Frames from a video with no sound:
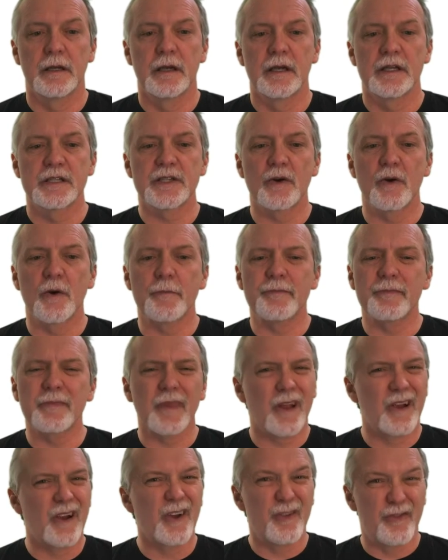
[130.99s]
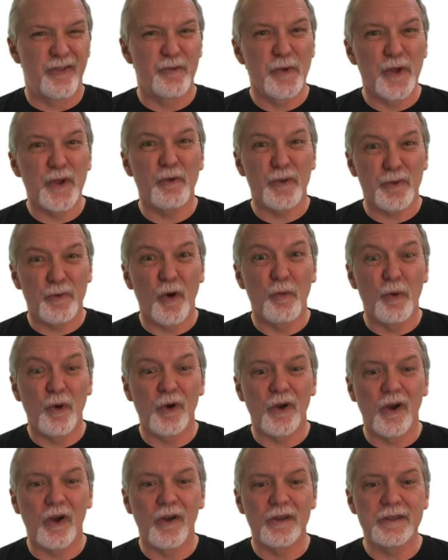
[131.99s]
So, are you familiar with
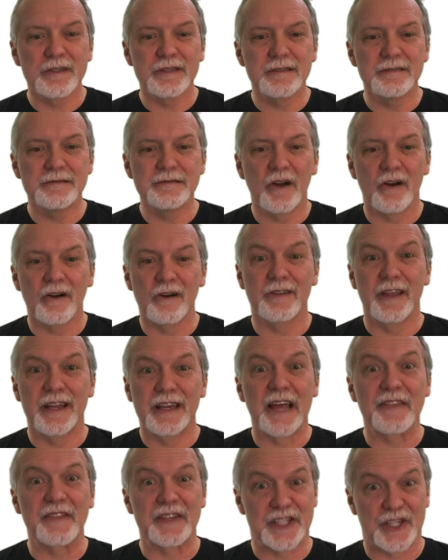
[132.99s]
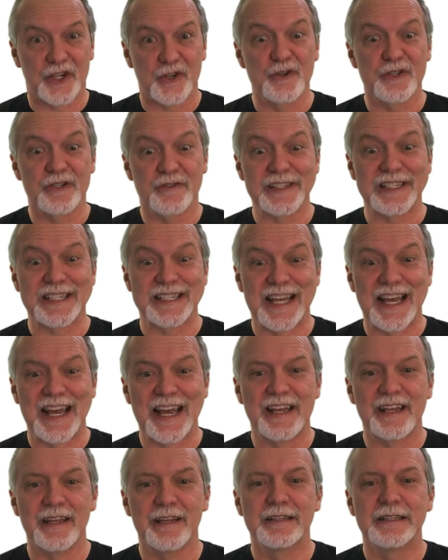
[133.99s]
robocalls? Are they not the scourge of
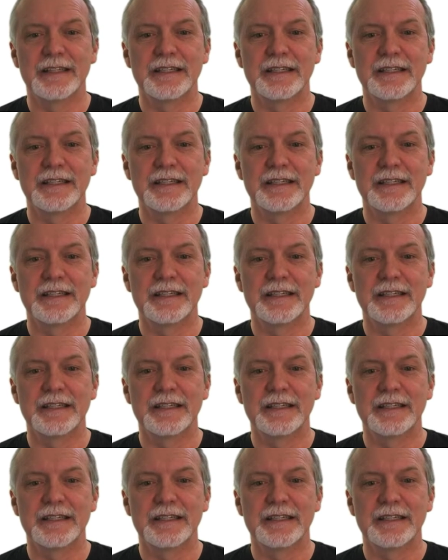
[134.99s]
society?